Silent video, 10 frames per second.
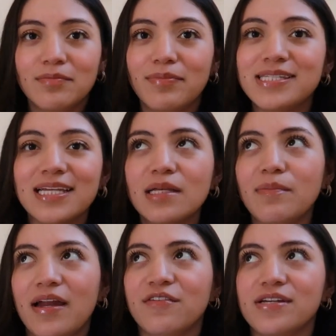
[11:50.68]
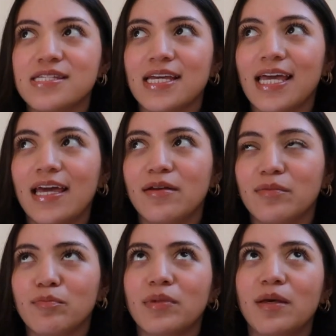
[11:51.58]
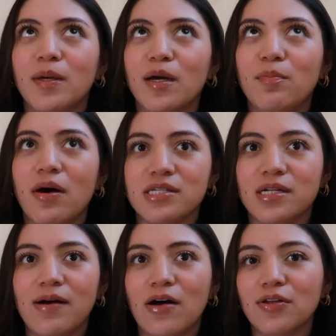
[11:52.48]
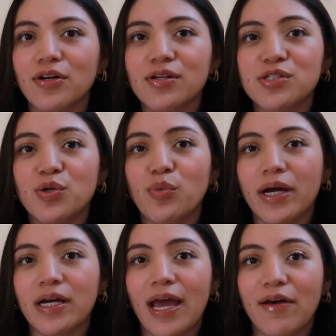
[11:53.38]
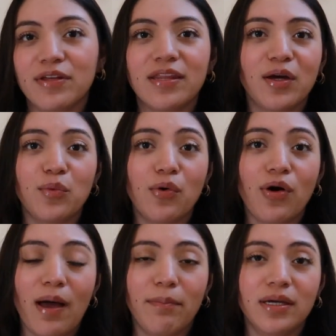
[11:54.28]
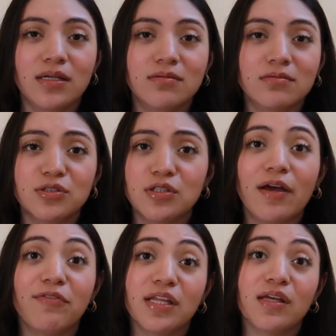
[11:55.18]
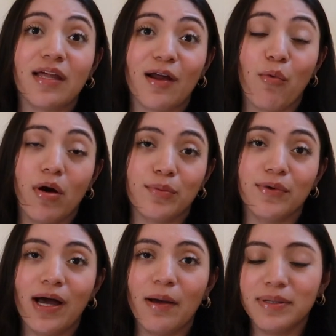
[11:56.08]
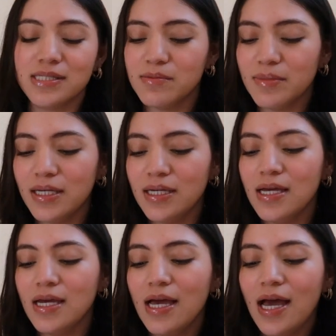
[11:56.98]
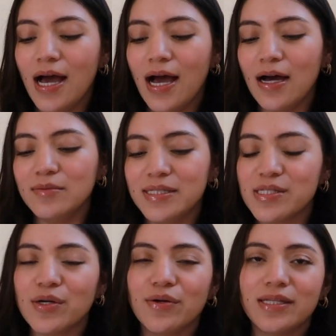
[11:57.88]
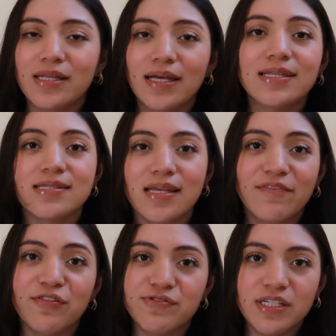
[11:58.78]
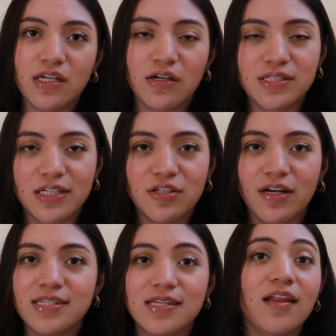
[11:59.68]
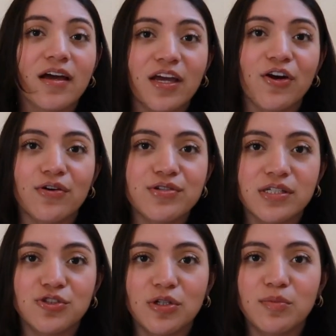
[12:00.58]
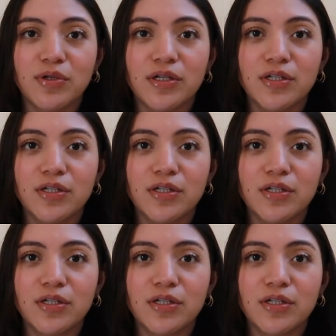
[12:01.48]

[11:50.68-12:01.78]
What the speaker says: basically manifesting and keeping a positive outlook to where everything will happen, everything that I want will happen to me. And so it's, if you've seen it on TikTok, it's the lucky girl syndrome, where